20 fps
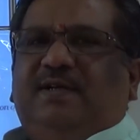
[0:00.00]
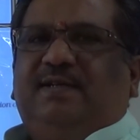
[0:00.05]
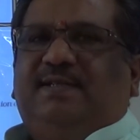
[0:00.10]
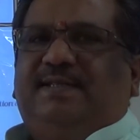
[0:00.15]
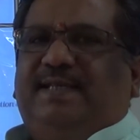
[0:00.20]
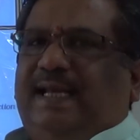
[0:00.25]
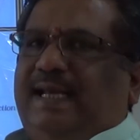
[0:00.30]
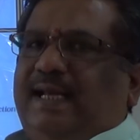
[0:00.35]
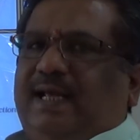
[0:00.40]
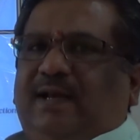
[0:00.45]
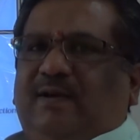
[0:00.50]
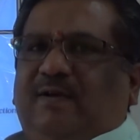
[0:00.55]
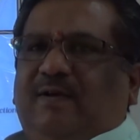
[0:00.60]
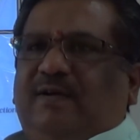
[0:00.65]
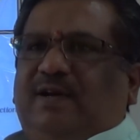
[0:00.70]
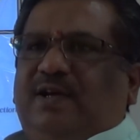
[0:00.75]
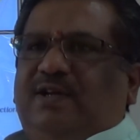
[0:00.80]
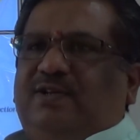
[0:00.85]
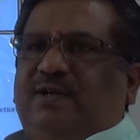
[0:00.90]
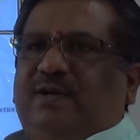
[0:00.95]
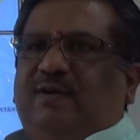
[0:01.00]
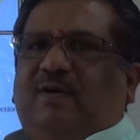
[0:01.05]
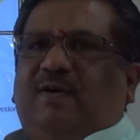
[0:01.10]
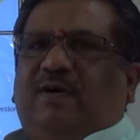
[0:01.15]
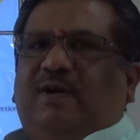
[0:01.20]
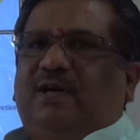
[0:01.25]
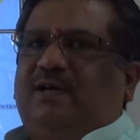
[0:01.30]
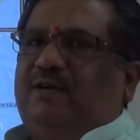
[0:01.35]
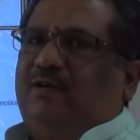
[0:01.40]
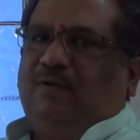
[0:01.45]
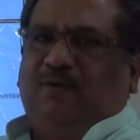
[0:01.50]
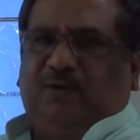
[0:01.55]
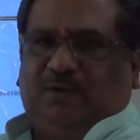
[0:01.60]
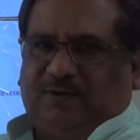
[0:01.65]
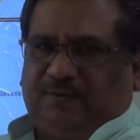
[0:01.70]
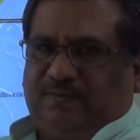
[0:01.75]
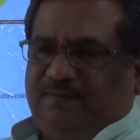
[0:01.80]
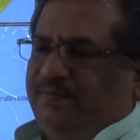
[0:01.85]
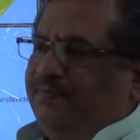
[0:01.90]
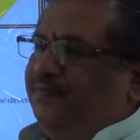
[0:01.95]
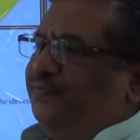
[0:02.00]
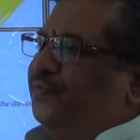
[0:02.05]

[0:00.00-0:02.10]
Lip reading: cell elongation or a growth.